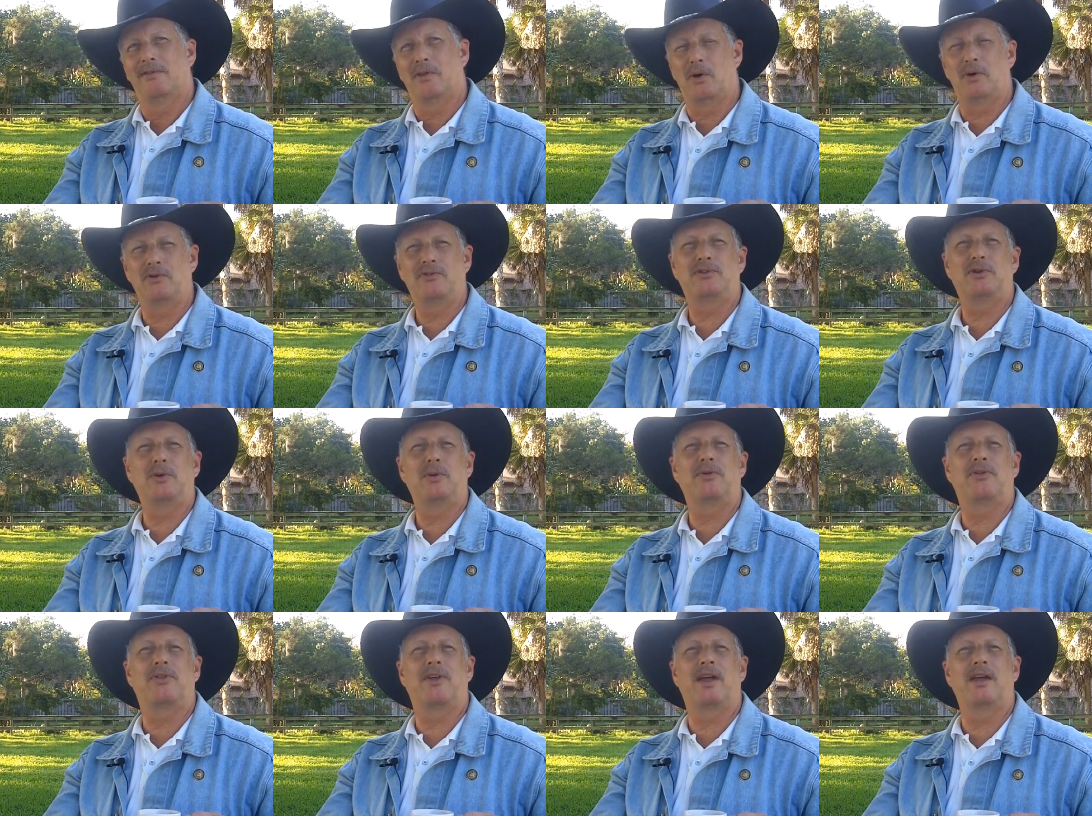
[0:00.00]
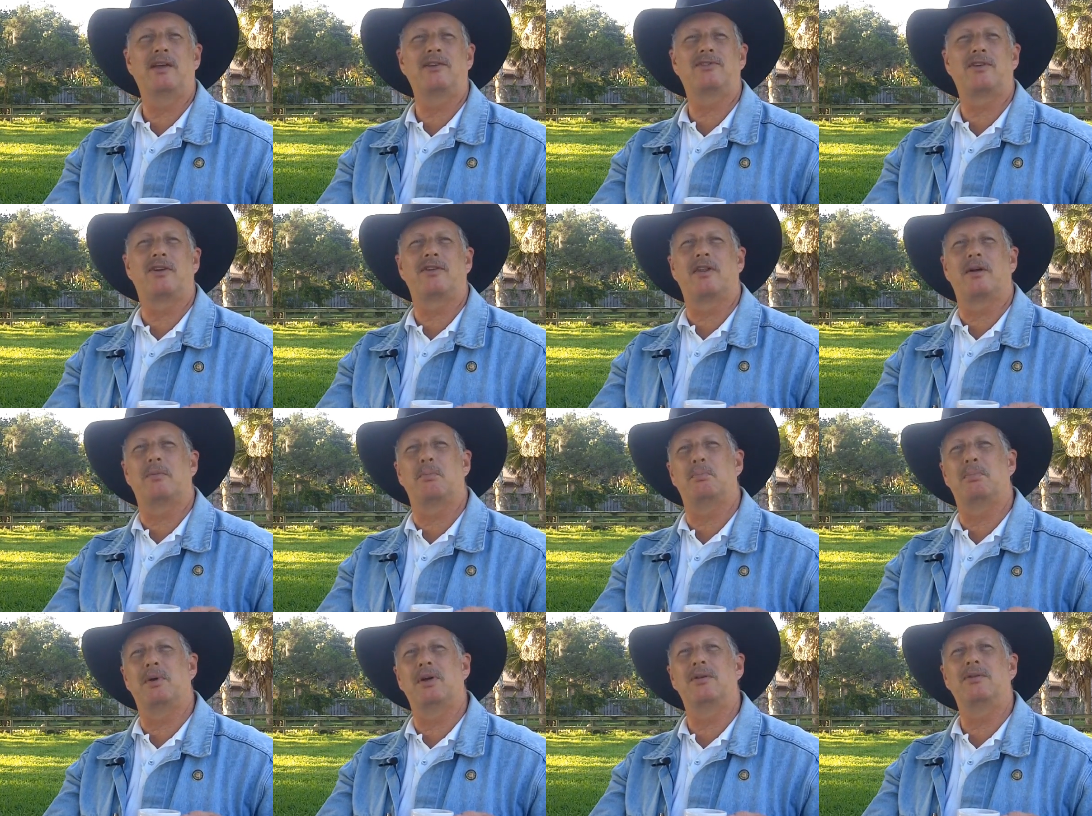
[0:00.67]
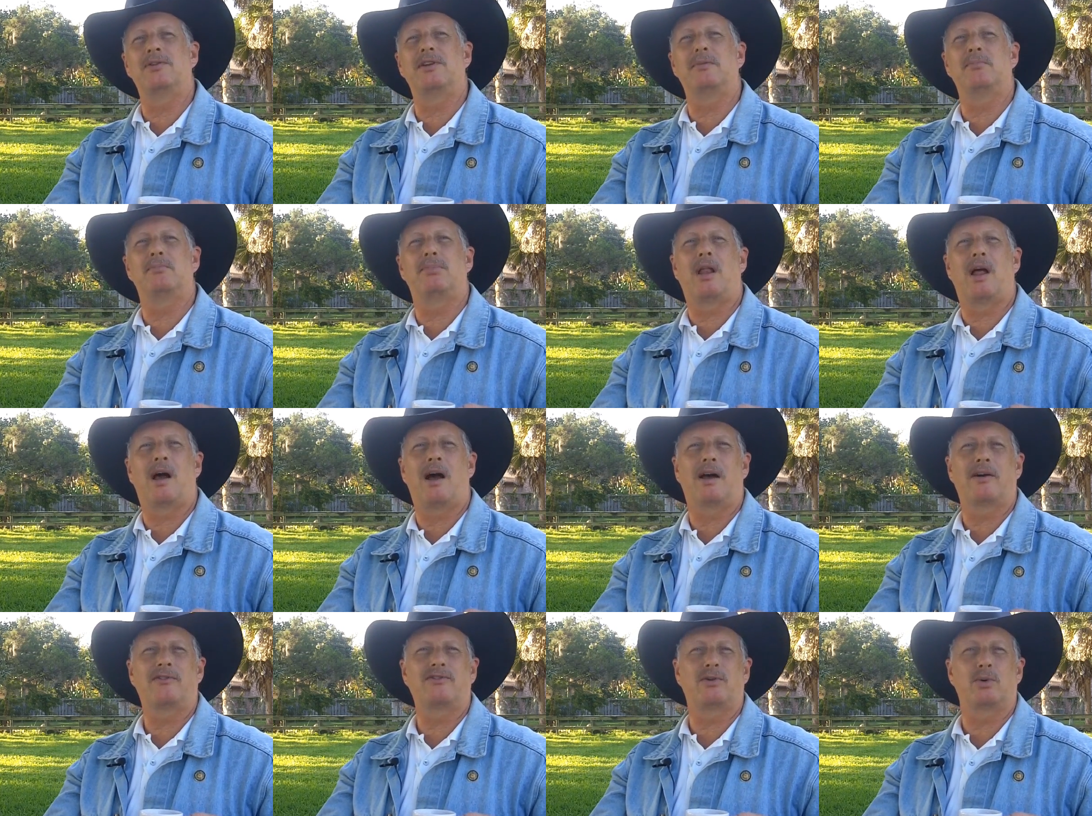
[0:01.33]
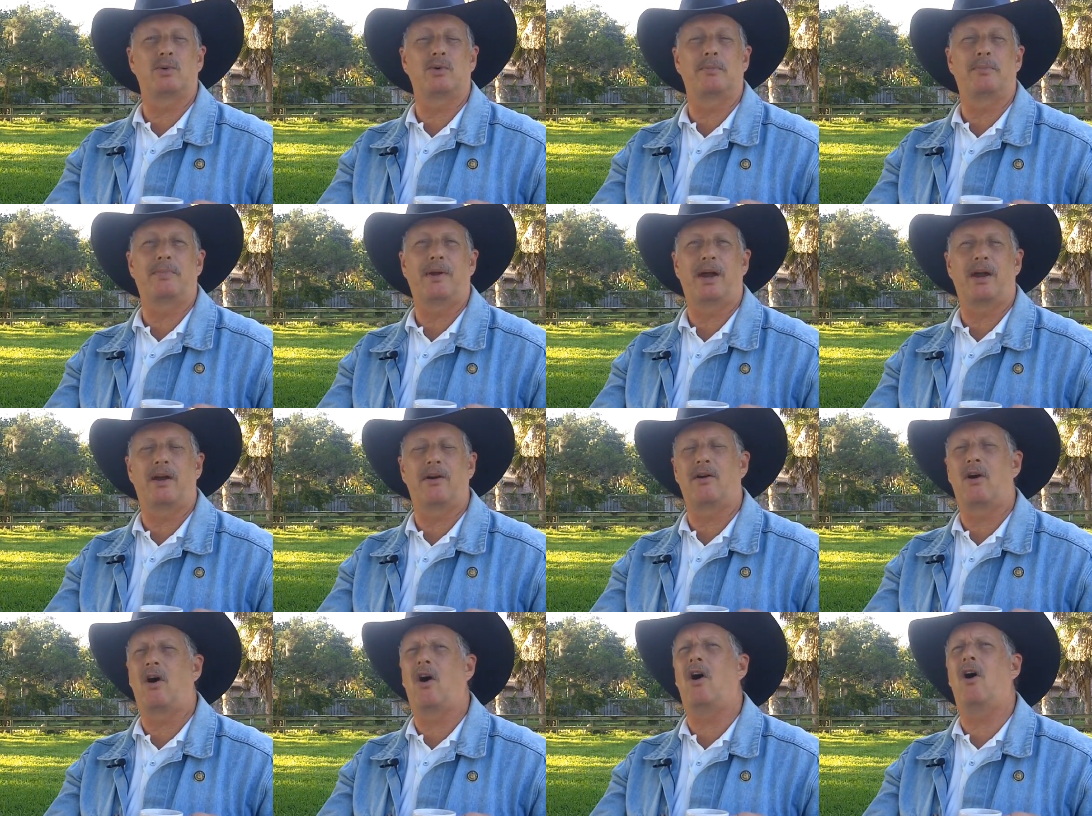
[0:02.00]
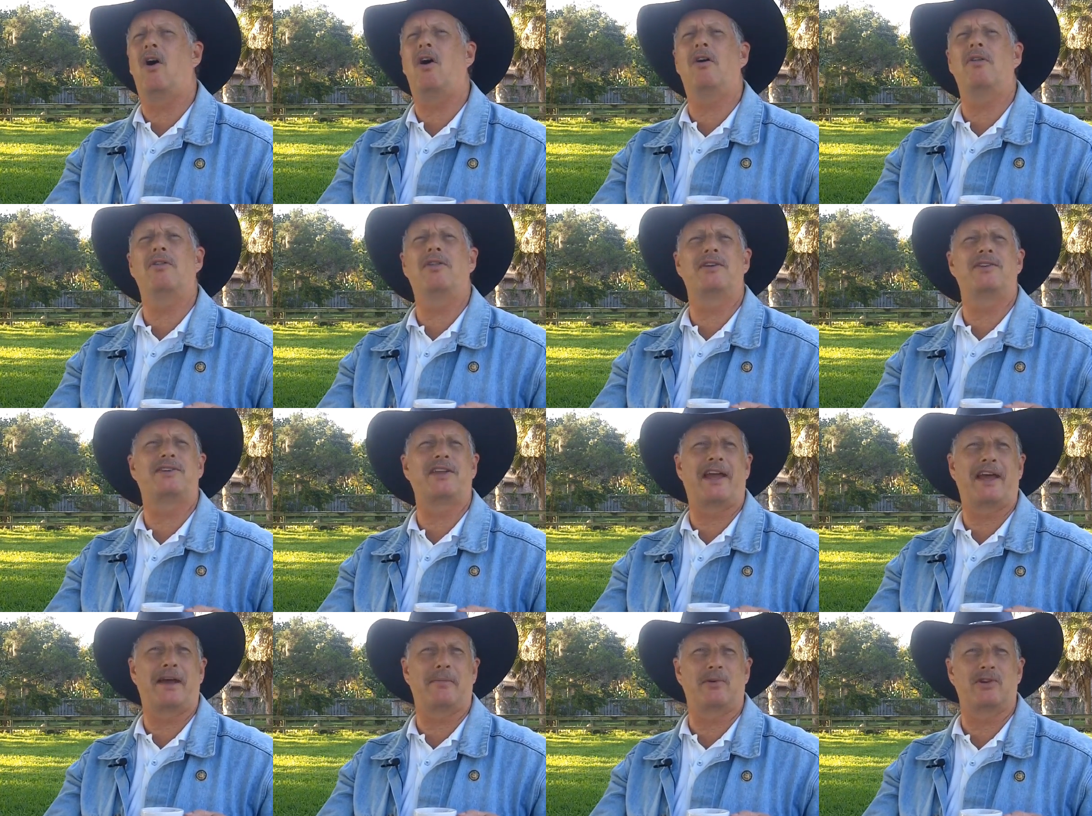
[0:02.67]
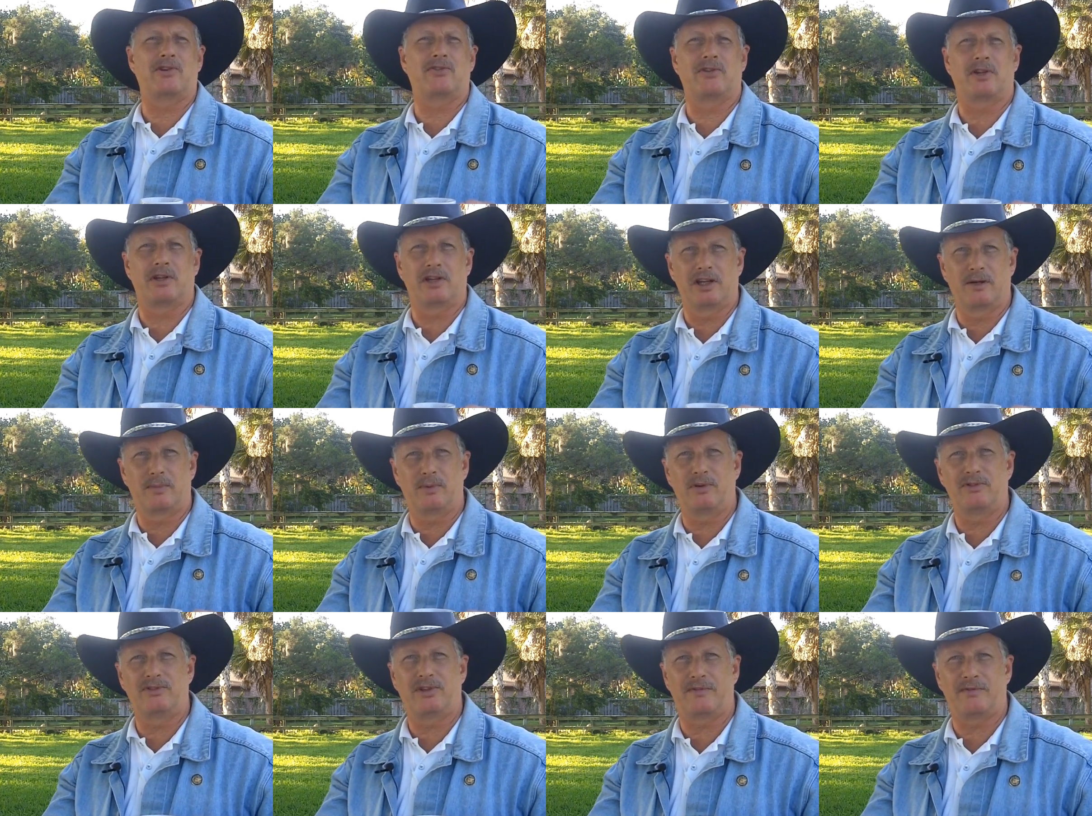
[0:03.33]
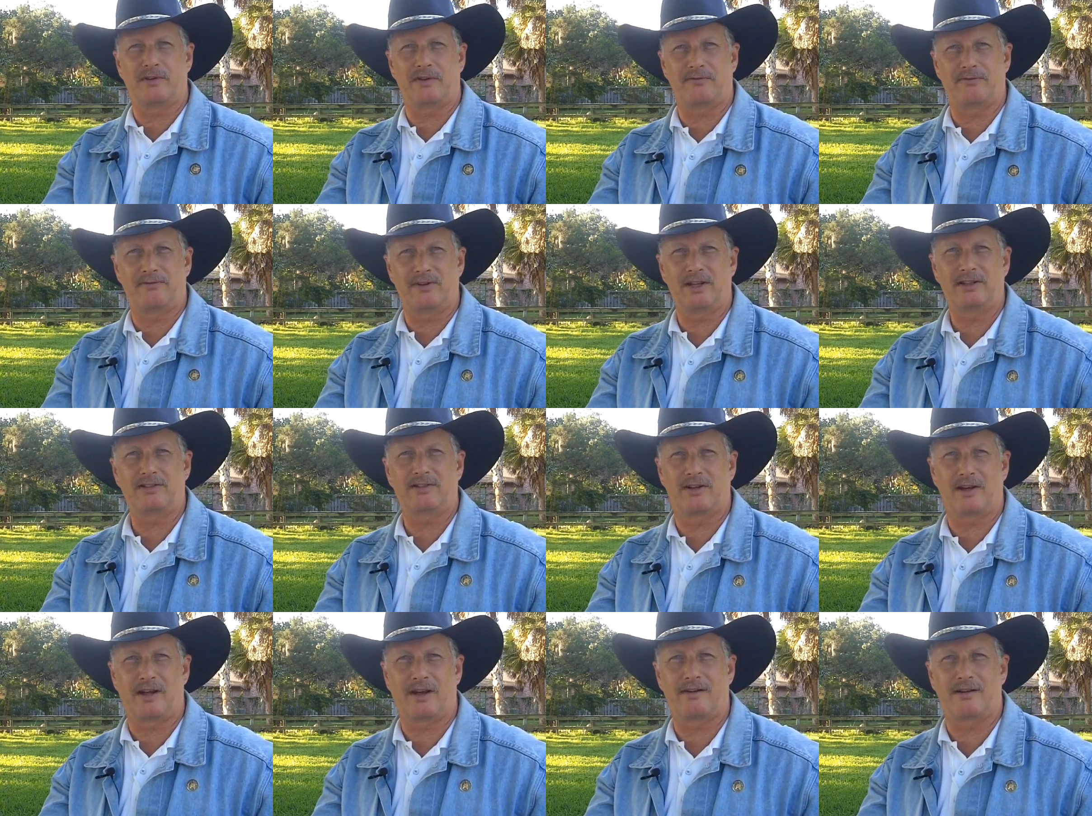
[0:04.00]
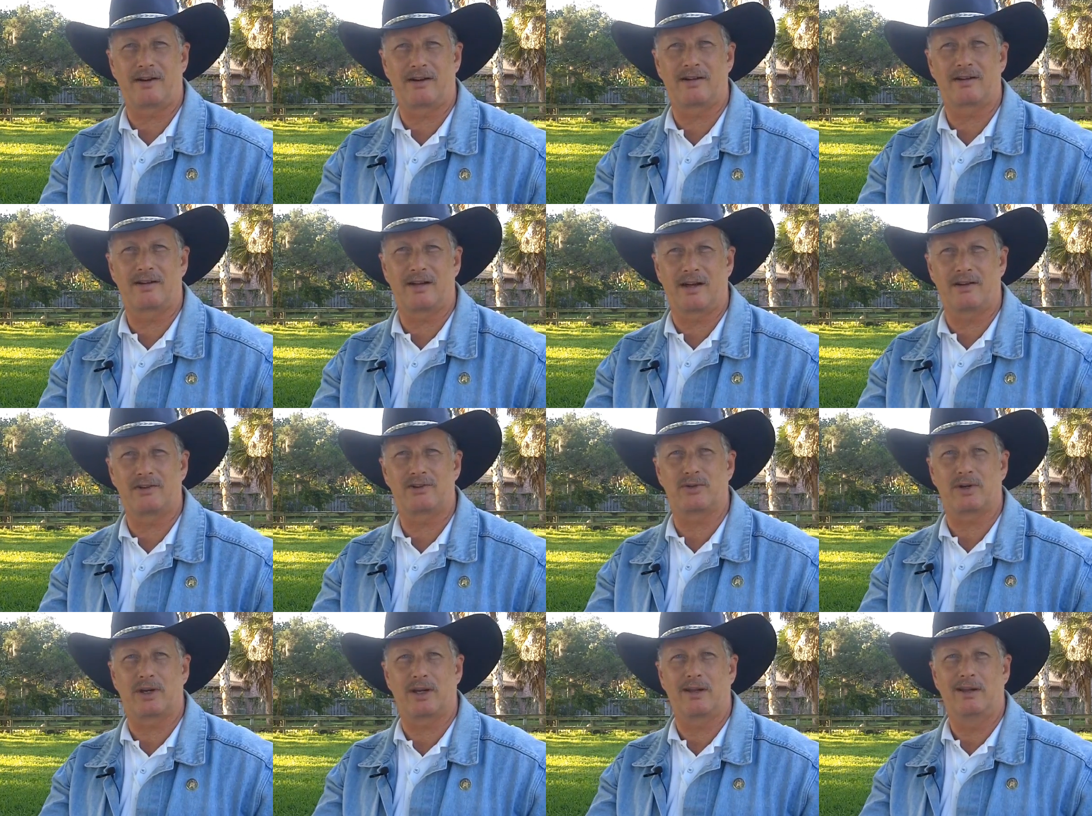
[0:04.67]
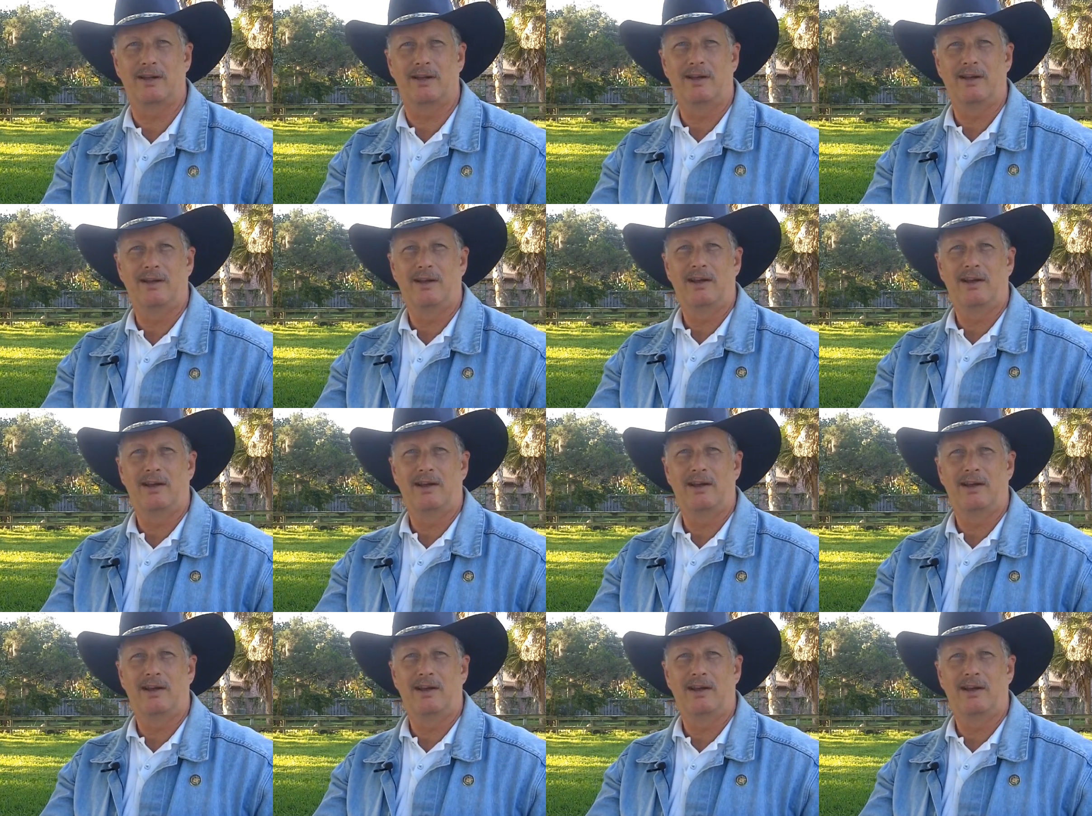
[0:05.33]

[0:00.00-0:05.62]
Those two things are the building blocks to repair all the damage the liberals have inflicted on our country.